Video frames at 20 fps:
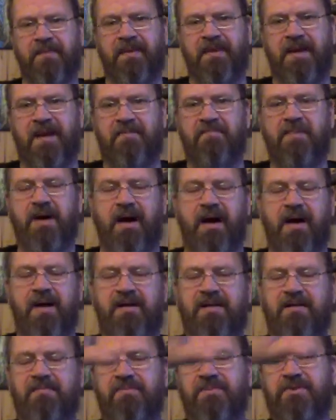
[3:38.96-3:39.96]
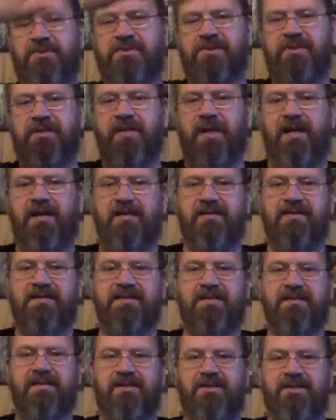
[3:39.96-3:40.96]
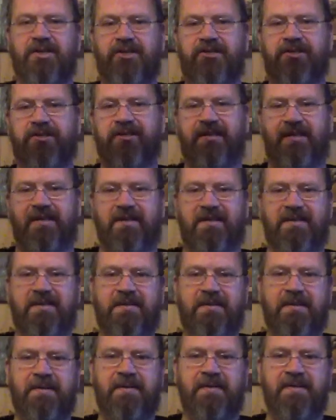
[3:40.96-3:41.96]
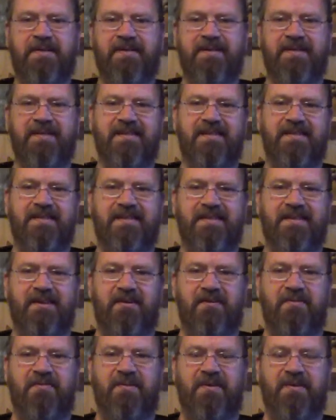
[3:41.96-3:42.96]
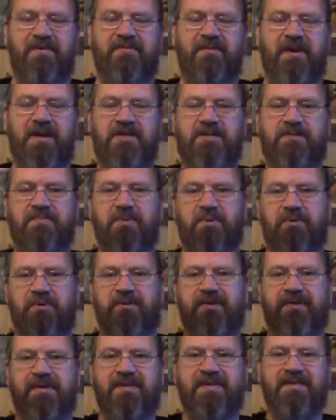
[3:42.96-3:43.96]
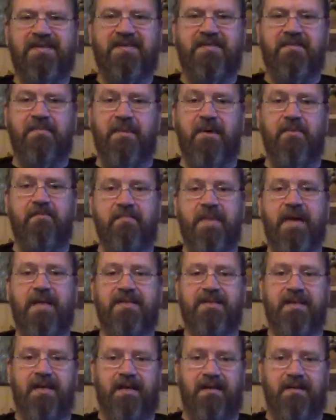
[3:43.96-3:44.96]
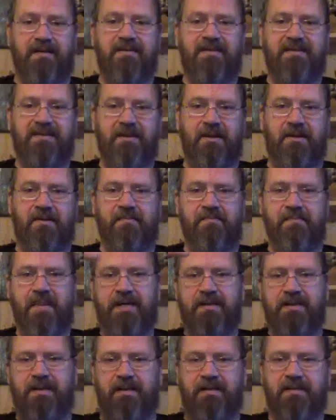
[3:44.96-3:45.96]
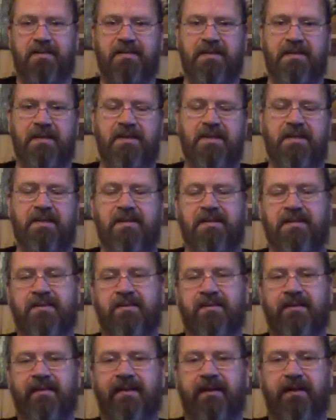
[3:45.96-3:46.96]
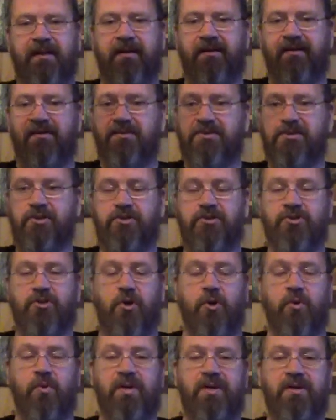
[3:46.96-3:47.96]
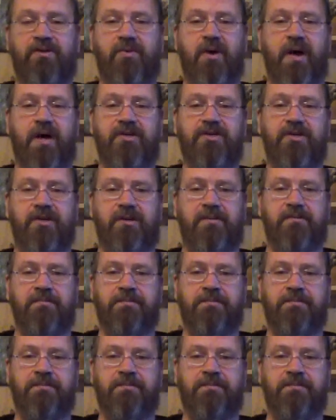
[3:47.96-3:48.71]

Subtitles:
And behind him you see that statistic of Facebook, Meta. Yeah, Meta, just totally crashing.